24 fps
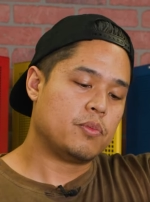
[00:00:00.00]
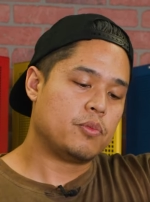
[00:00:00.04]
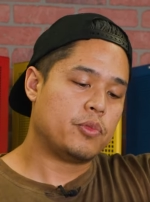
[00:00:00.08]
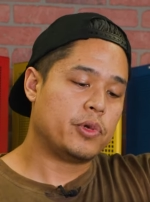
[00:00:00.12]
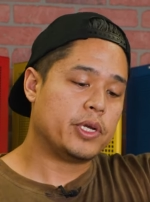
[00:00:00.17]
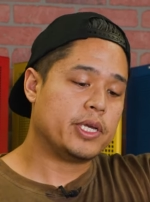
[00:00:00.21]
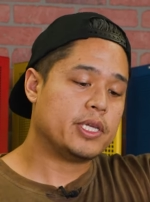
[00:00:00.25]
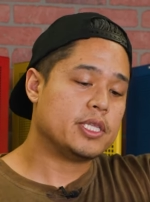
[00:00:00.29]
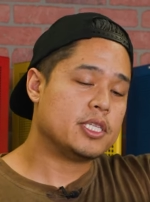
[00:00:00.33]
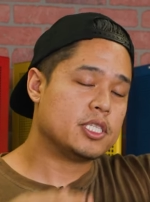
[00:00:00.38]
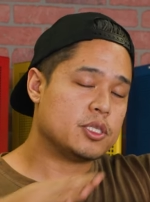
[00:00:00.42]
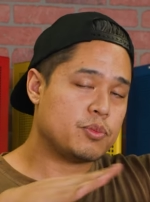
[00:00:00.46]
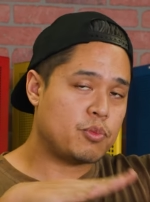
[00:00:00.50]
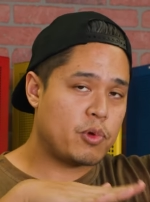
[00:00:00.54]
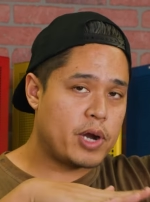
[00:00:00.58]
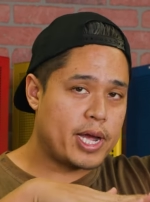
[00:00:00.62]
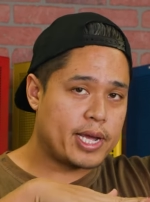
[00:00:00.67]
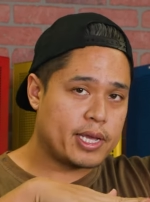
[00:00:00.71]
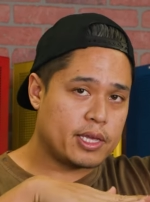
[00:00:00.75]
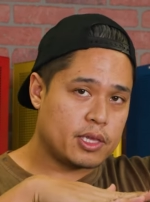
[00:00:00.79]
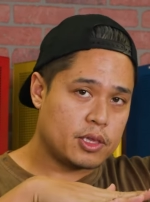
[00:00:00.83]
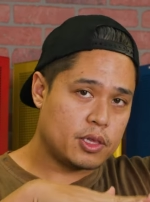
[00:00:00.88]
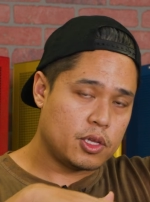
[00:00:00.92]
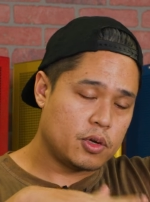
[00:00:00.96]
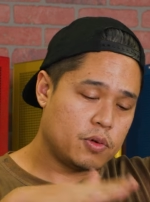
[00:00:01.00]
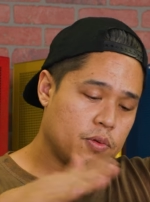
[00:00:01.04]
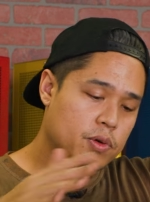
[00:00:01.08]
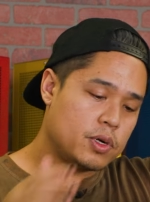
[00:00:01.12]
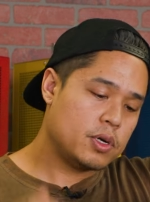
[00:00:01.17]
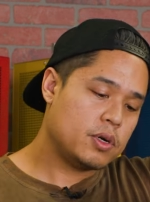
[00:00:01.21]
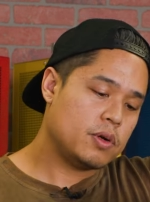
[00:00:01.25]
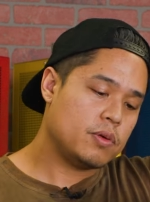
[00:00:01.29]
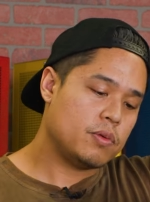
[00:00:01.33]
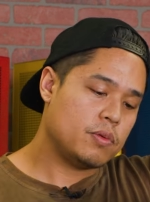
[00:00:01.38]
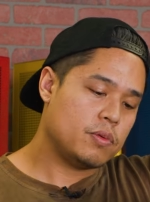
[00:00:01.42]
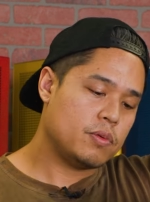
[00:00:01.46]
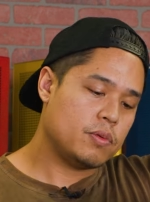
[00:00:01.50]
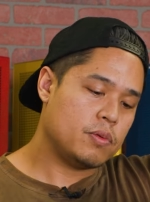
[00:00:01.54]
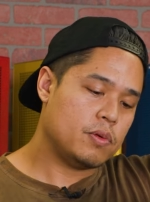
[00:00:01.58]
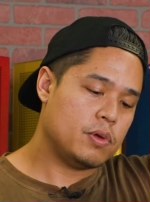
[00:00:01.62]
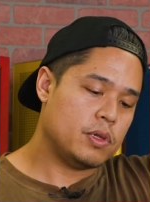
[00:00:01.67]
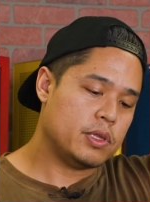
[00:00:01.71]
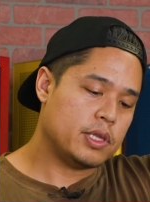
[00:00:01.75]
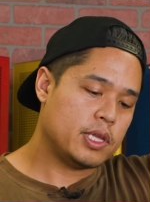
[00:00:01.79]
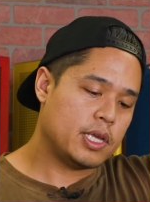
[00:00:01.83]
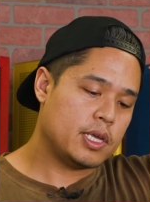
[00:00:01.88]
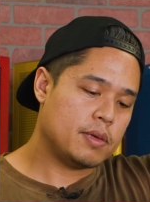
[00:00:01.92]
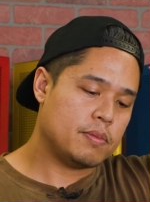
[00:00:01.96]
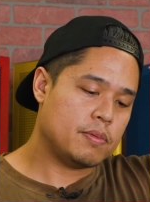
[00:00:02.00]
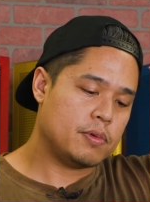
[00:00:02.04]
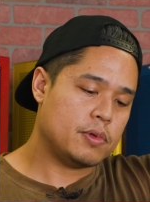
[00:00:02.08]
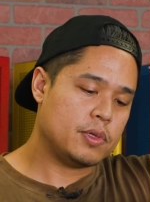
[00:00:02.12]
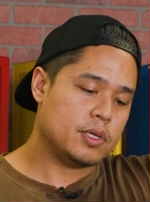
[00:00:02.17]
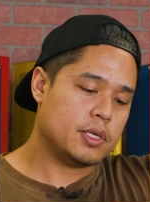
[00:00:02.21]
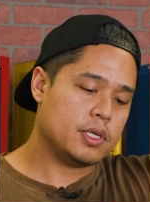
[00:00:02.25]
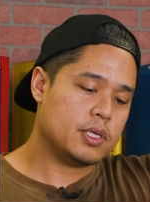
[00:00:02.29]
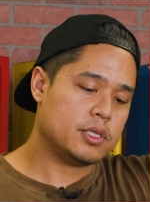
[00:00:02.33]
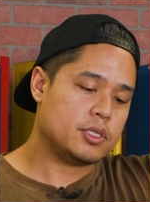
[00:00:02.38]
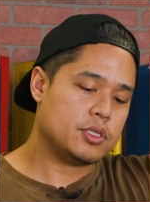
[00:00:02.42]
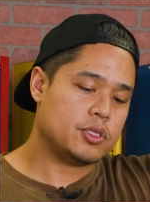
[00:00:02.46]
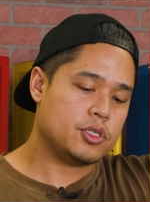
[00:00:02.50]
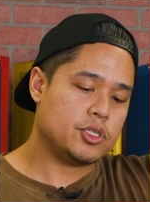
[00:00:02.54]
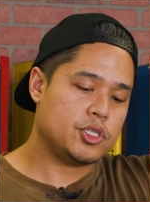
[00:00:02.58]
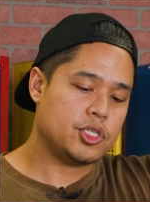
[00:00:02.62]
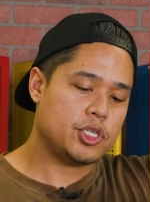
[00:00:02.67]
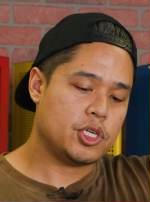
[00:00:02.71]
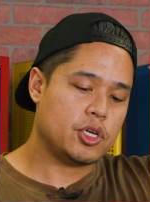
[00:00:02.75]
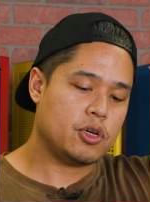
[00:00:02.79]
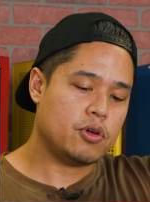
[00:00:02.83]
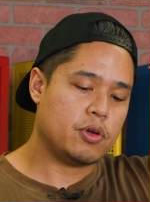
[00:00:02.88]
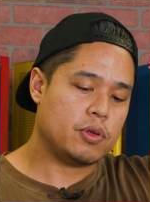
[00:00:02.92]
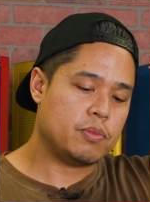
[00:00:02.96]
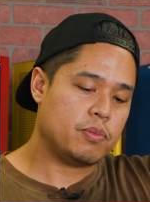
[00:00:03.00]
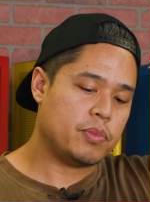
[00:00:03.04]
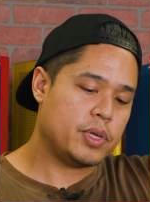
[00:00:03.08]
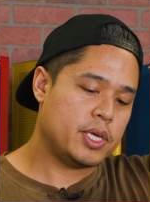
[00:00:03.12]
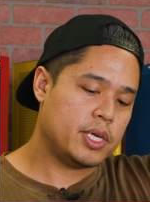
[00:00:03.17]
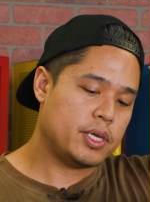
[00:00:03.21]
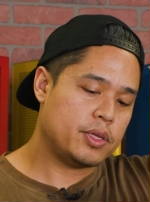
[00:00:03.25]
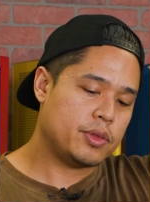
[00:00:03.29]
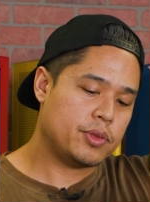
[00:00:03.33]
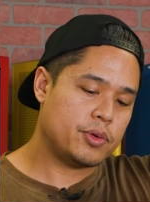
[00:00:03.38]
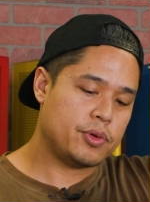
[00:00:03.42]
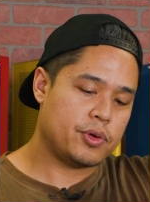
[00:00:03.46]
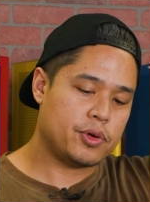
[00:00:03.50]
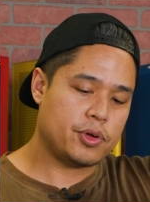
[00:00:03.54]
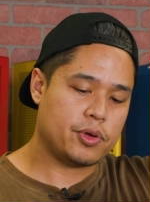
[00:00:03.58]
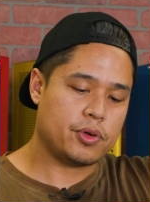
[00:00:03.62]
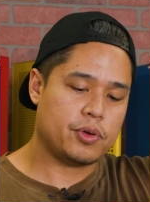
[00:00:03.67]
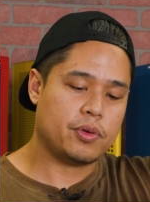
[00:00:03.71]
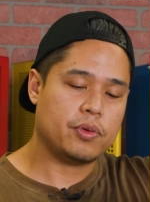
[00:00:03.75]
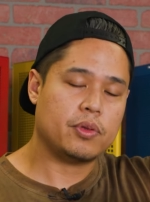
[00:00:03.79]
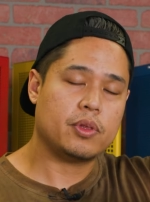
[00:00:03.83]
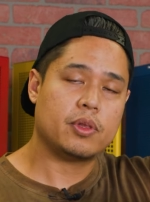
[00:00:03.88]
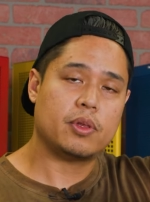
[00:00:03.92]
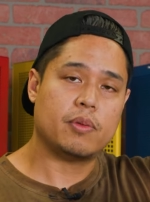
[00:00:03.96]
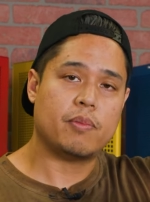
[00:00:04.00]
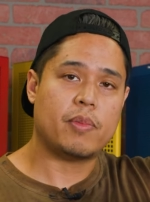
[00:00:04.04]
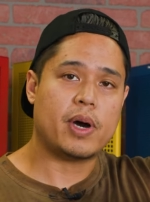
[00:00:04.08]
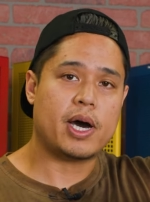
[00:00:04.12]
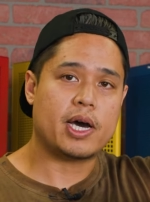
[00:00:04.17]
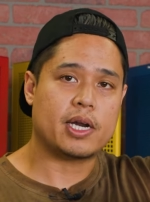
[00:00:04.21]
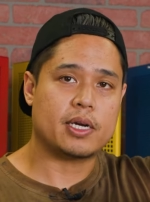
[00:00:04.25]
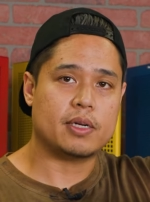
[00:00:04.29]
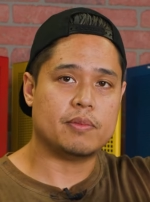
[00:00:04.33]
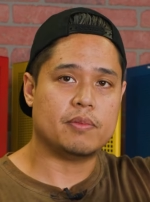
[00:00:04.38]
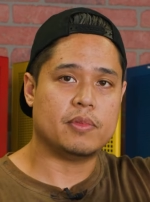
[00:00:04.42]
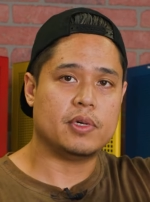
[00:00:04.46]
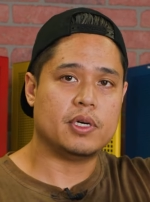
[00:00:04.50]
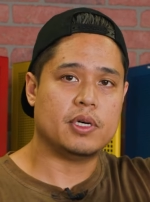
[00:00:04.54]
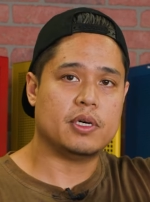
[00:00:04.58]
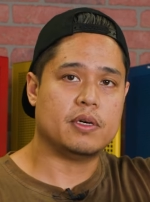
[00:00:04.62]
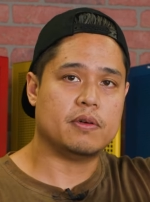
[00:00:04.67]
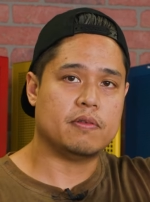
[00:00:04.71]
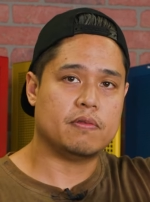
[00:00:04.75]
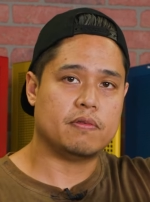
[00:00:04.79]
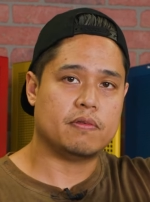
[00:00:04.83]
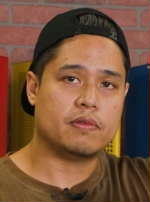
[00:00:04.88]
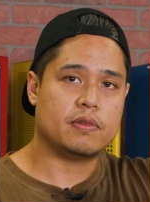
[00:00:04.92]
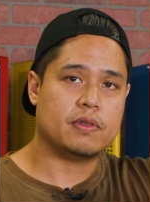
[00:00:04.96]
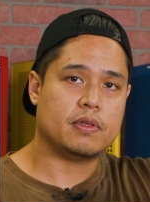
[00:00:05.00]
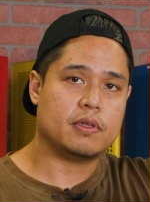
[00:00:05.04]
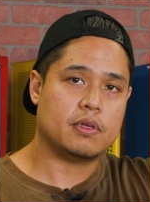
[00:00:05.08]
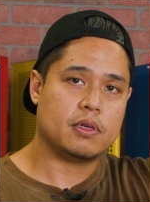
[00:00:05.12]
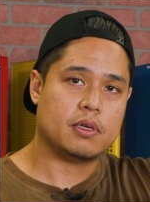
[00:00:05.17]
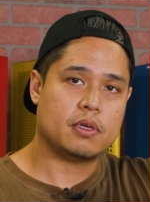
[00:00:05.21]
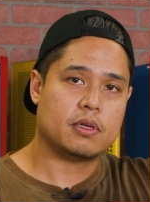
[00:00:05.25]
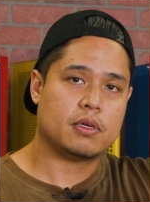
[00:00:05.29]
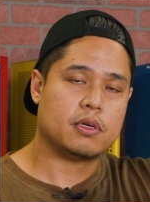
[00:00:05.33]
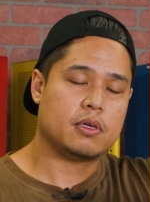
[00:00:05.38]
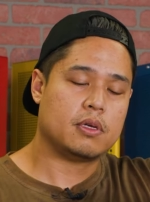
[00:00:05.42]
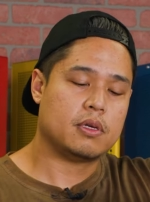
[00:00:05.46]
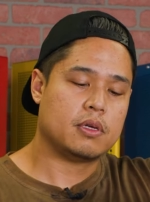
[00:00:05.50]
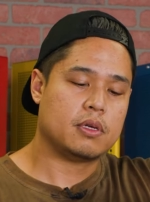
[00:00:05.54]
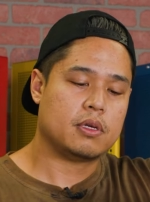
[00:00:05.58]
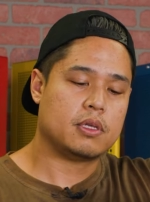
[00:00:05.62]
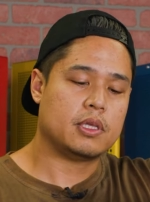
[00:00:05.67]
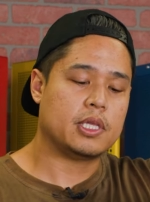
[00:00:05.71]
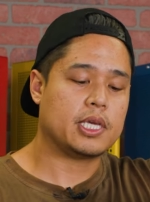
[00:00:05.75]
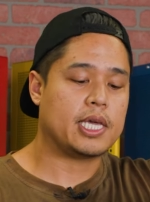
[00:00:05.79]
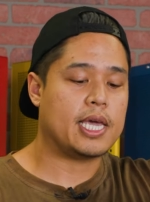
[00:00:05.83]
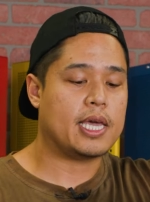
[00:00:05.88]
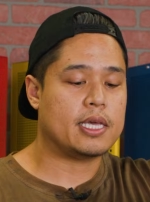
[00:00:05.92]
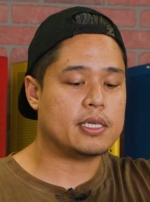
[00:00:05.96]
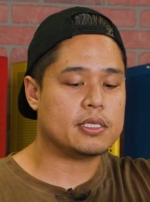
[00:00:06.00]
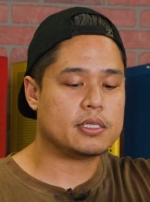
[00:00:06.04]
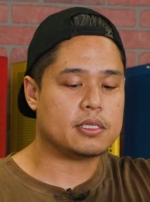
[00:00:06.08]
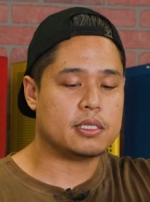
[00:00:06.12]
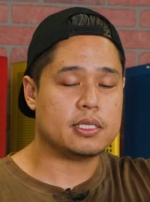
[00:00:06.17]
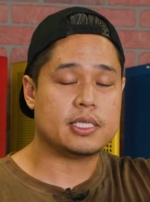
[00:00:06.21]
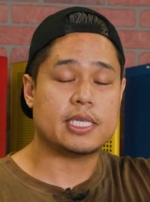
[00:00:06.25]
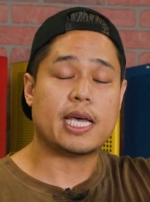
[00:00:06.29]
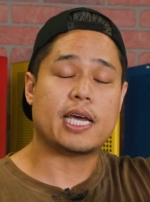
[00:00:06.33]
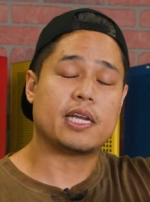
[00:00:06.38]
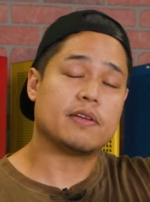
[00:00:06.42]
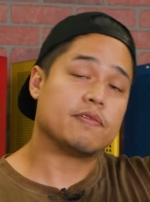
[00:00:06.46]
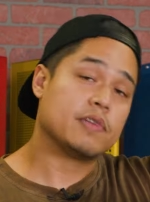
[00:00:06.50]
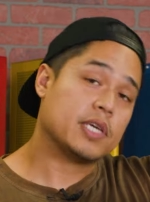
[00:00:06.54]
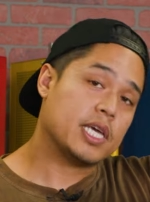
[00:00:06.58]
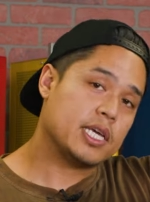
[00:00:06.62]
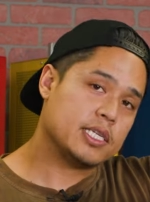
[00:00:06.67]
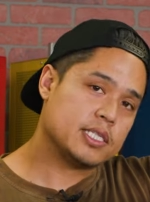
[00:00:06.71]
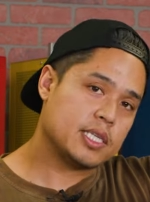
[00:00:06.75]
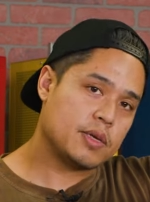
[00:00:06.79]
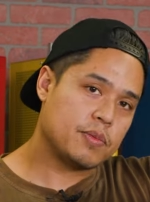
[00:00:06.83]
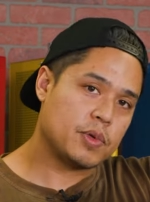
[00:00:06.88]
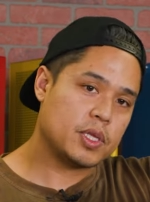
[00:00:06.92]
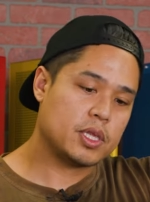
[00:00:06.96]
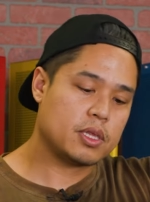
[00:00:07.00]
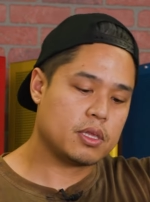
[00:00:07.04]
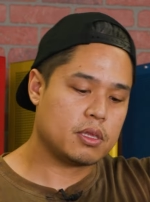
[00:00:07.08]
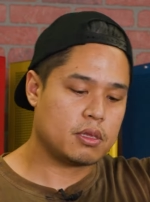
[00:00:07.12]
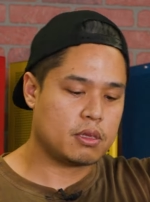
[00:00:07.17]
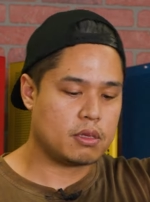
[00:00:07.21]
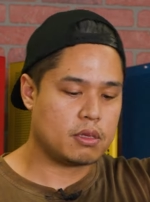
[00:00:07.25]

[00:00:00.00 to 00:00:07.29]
bringing this bracket lower will enable it to show and peek through the bottom of the case, the side of the case, I mean.